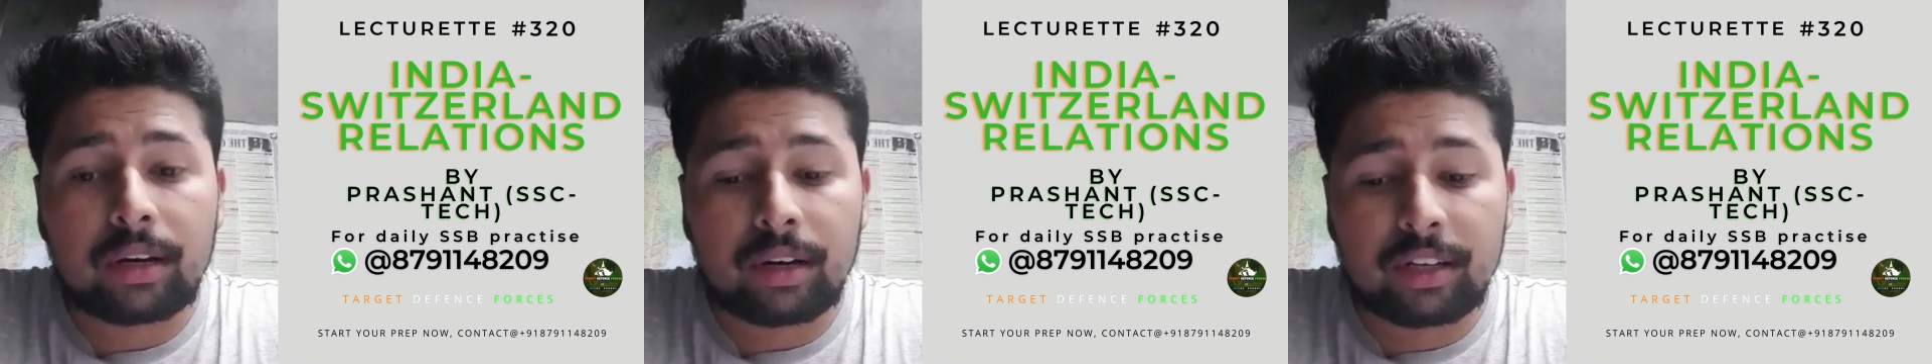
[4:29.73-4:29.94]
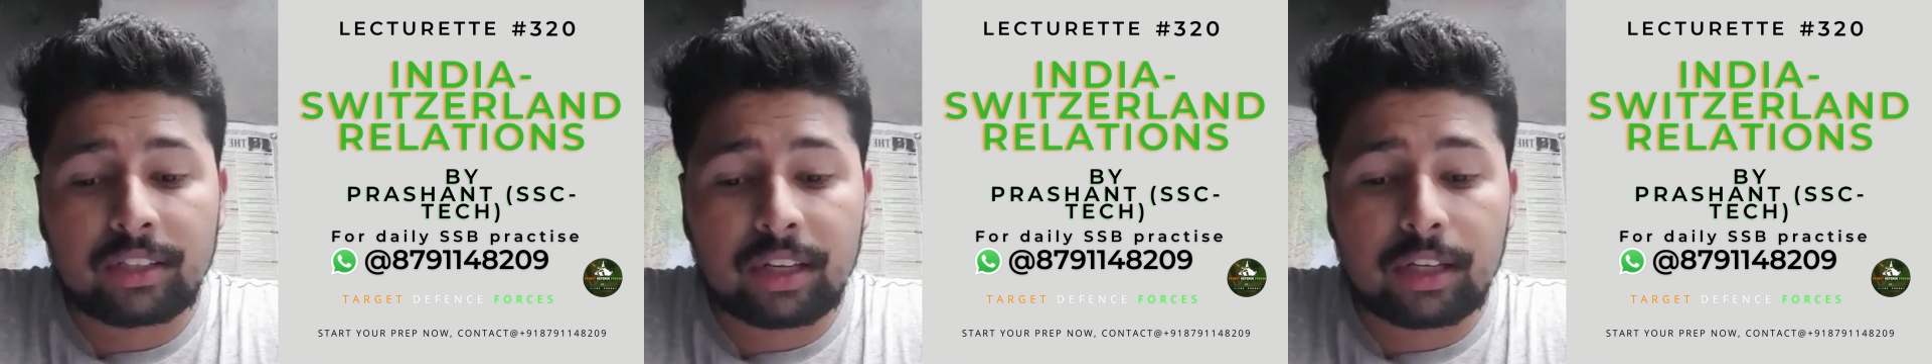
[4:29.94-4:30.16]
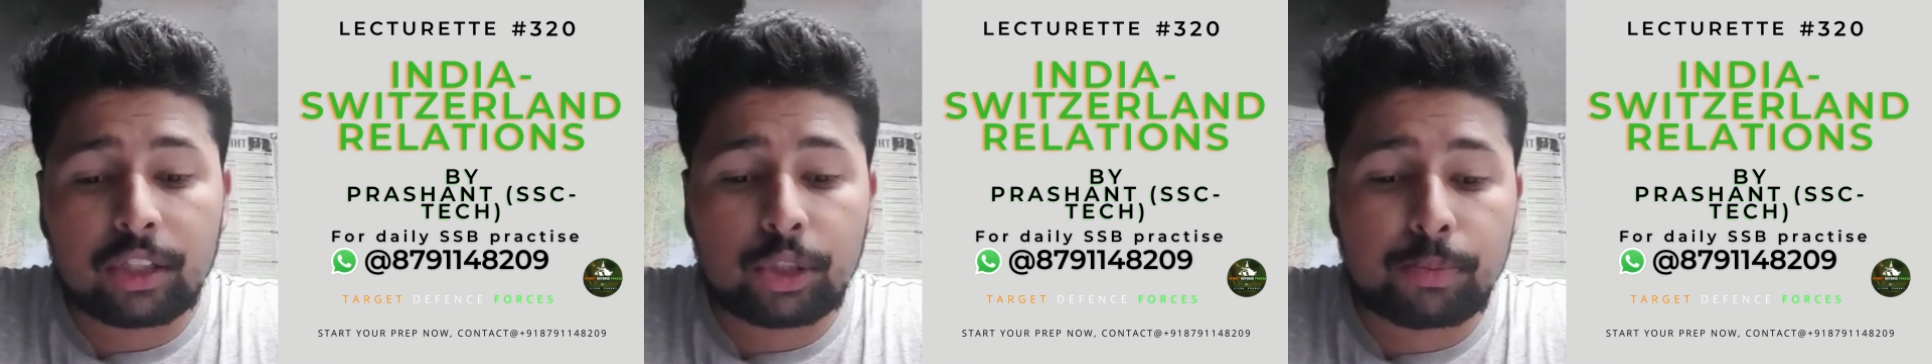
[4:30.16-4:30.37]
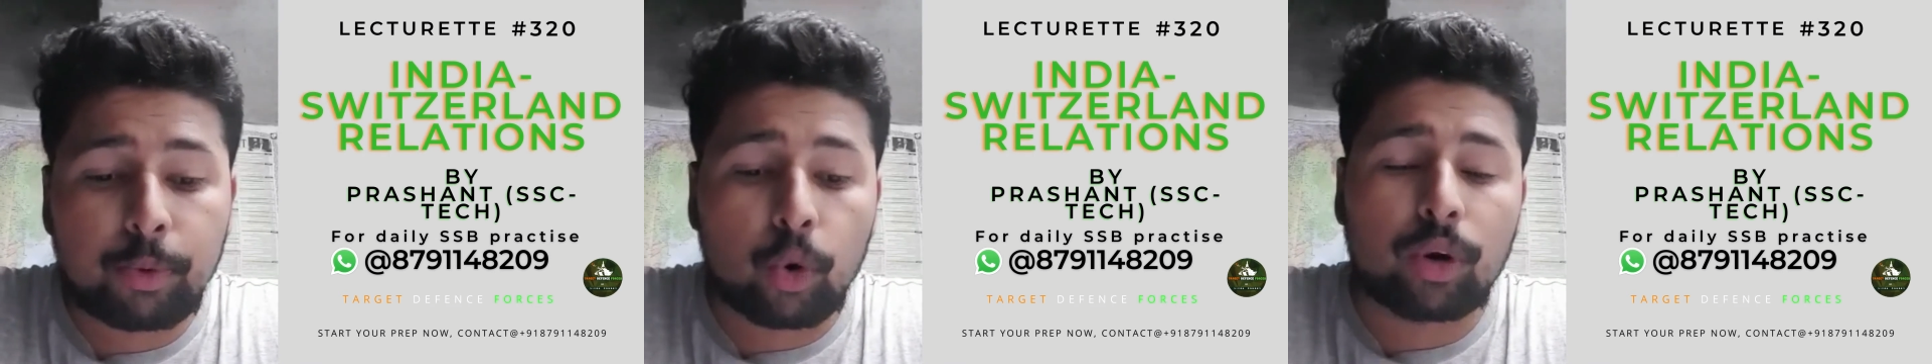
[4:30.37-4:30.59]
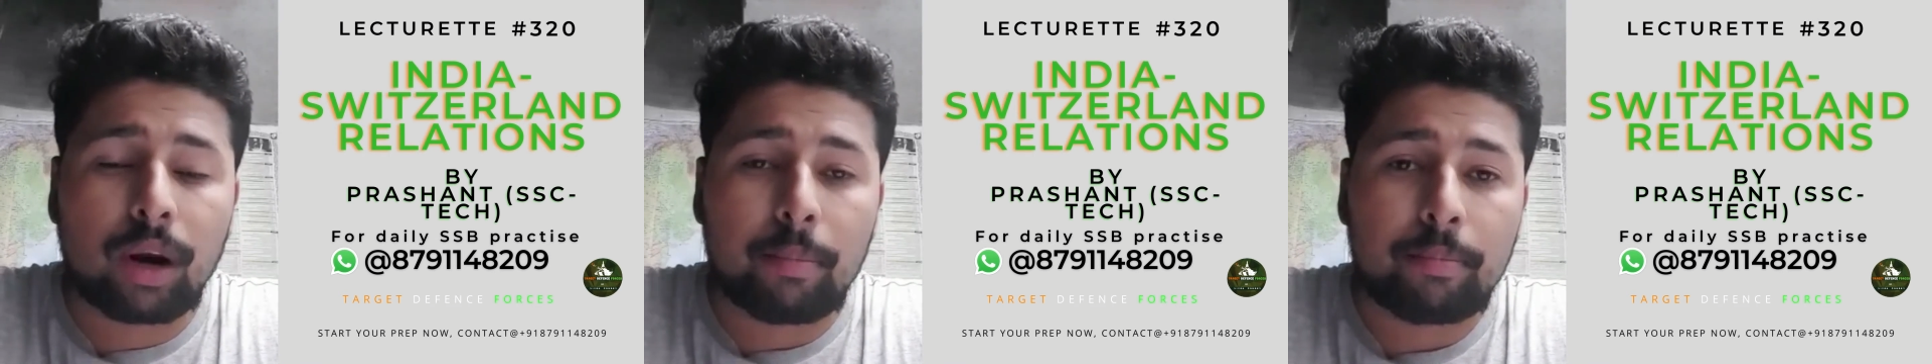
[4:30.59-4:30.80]
research
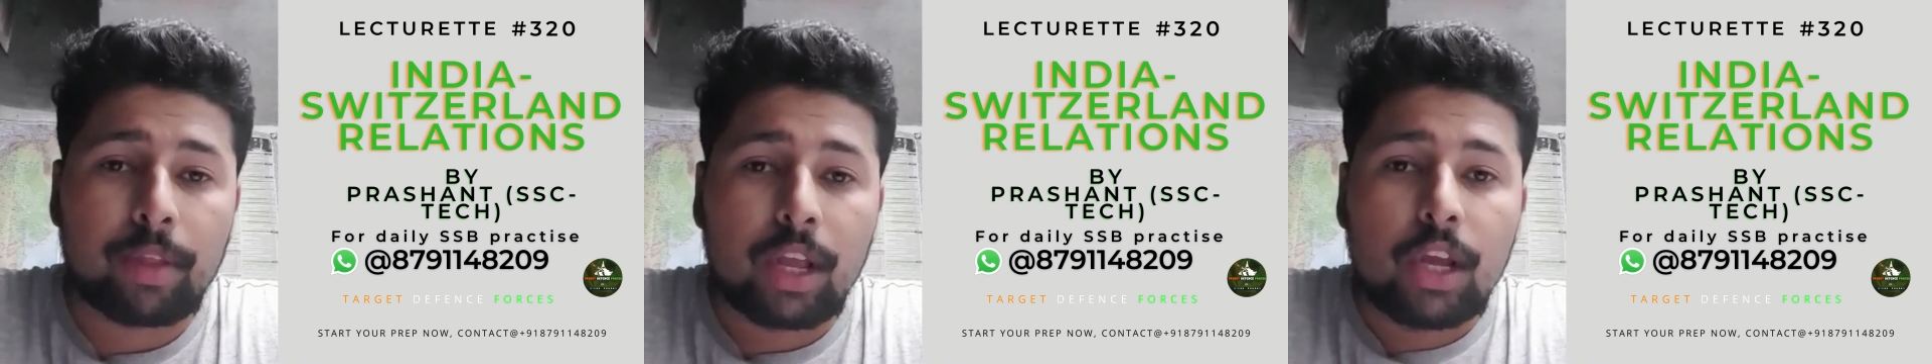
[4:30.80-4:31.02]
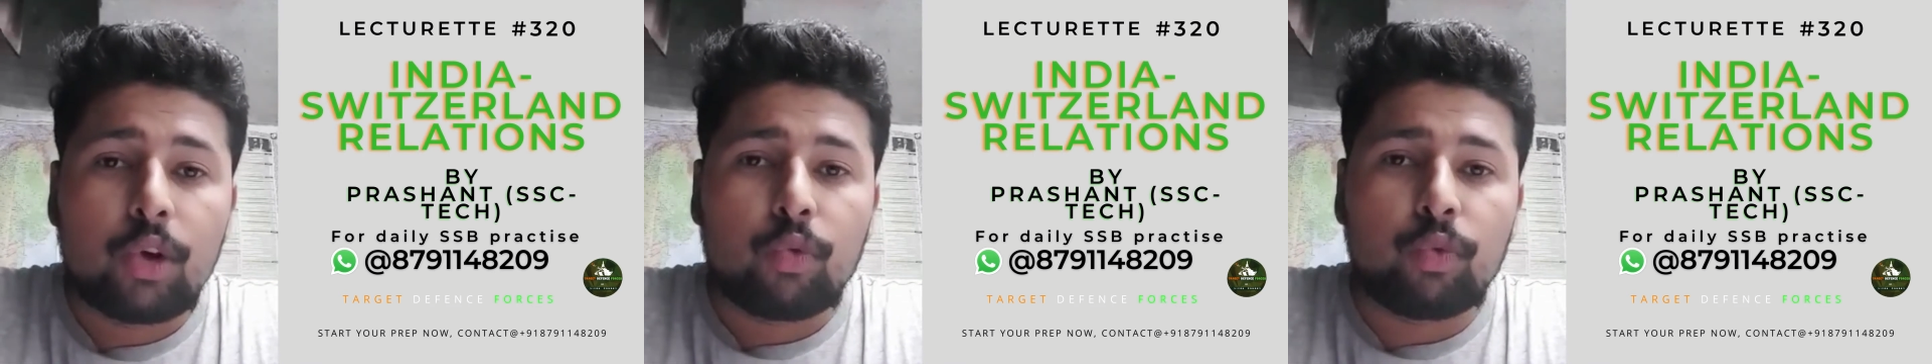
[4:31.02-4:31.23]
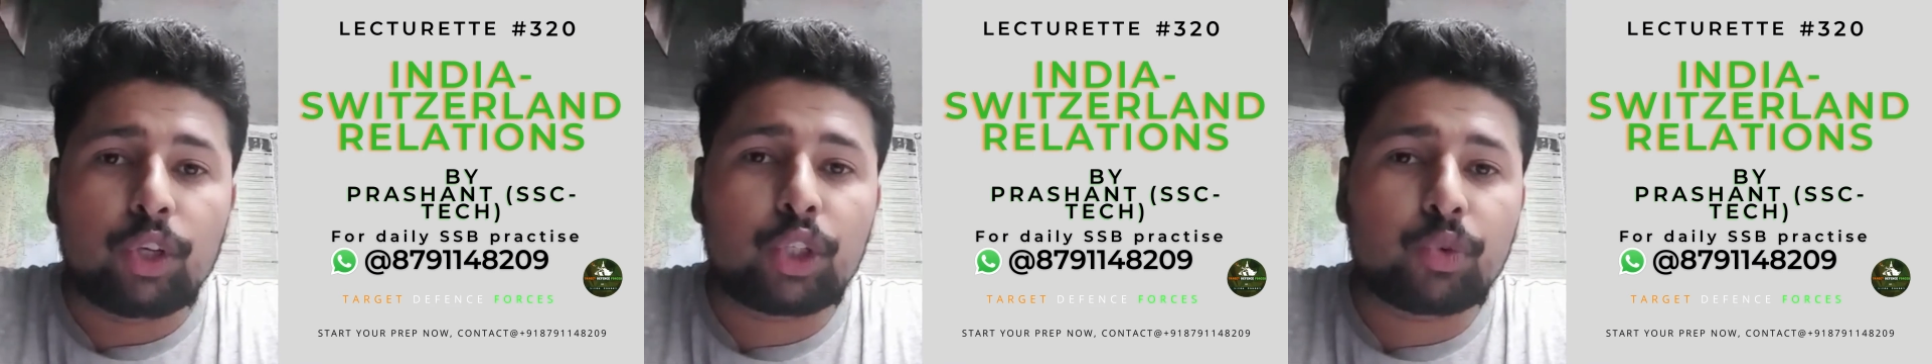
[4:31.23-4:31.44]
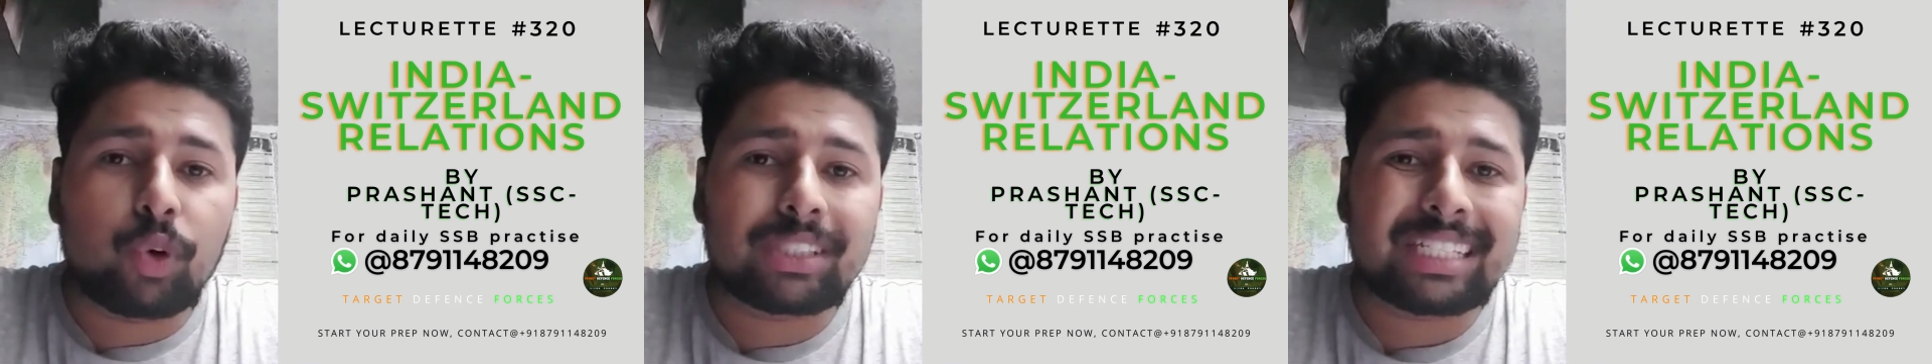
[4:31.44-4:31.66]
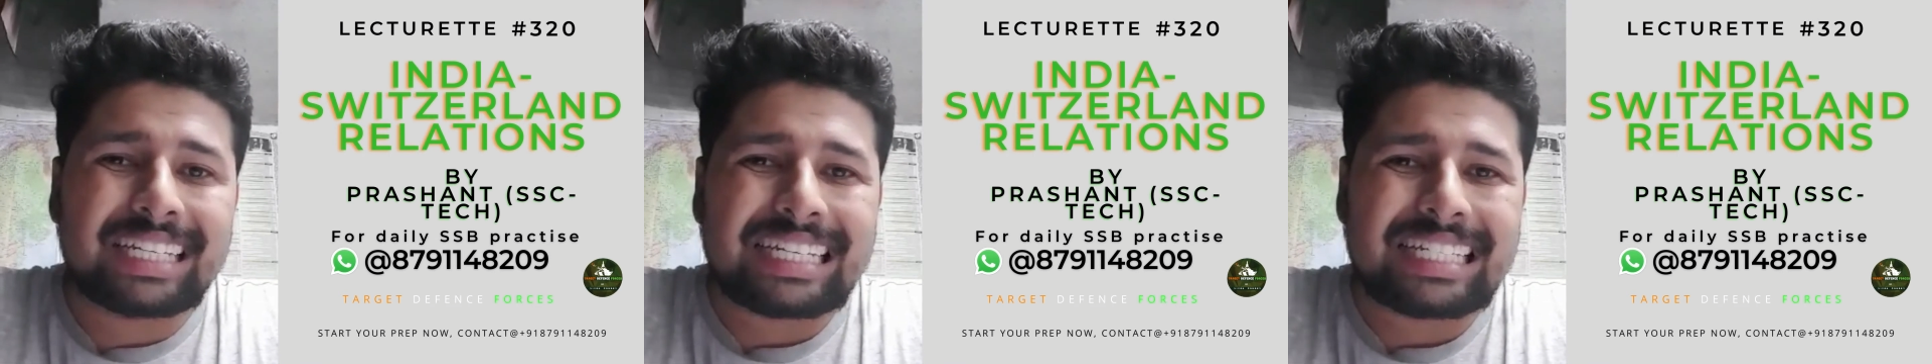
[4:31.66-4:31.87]
program which
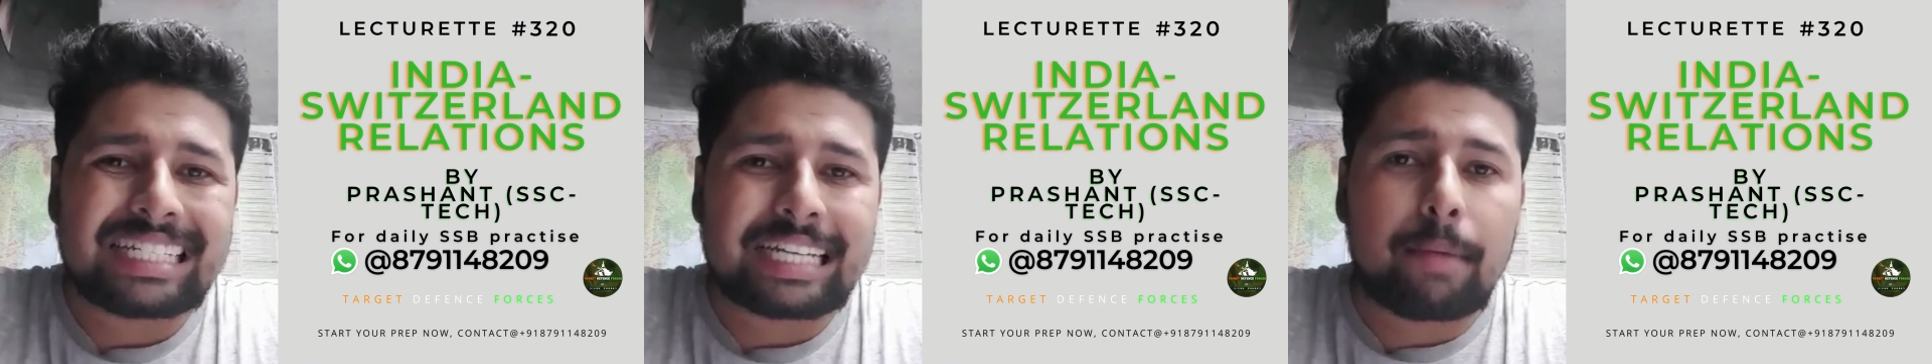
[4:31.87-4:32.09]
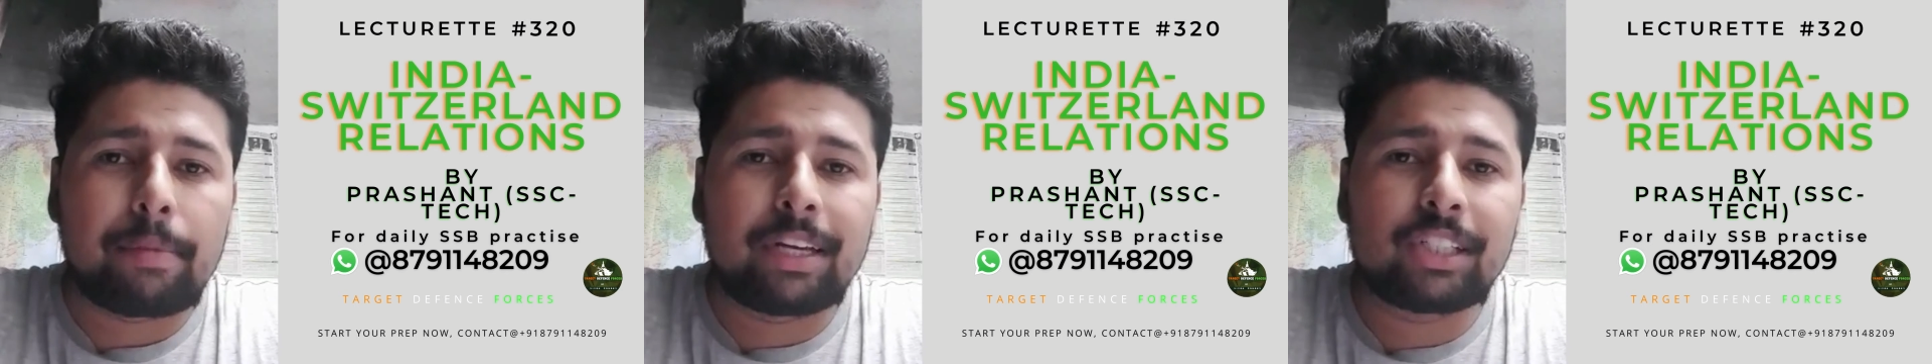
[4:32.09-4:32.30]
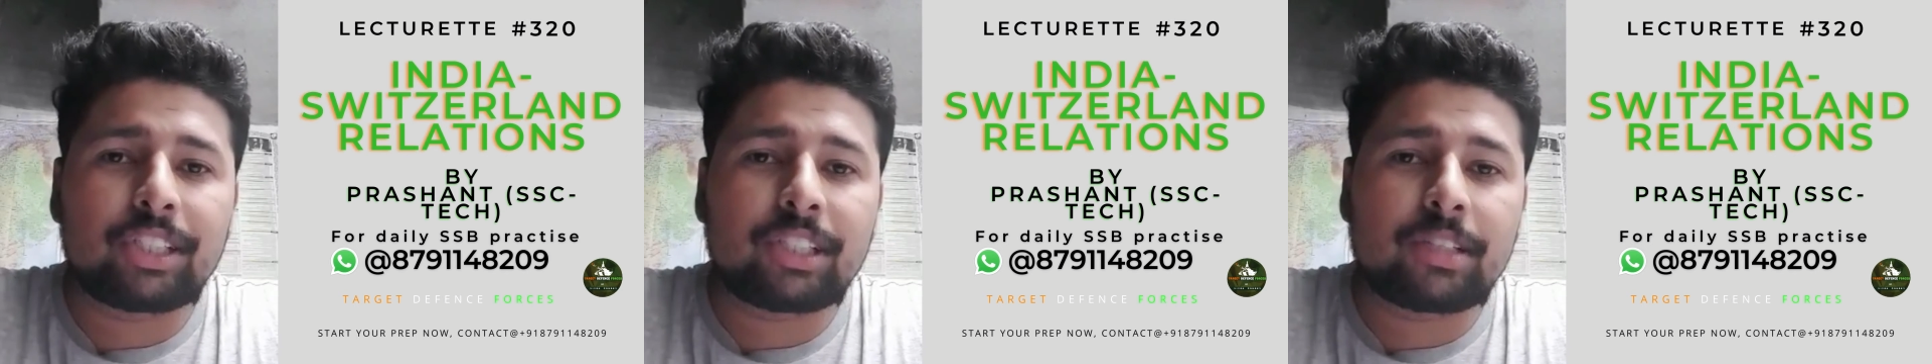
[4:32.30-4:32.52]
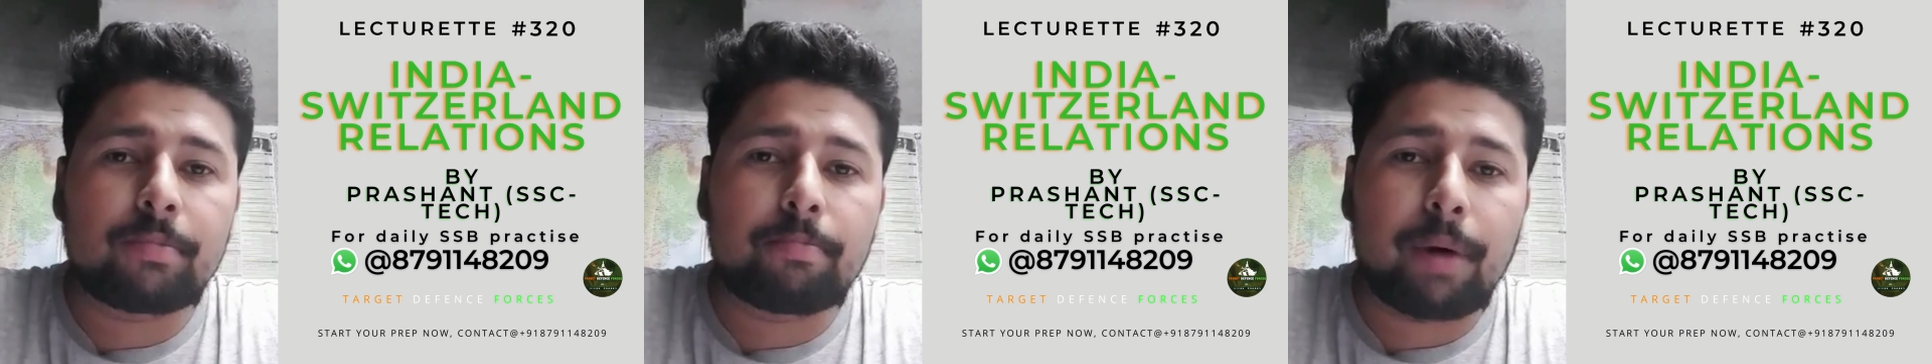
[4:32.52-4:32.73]
was established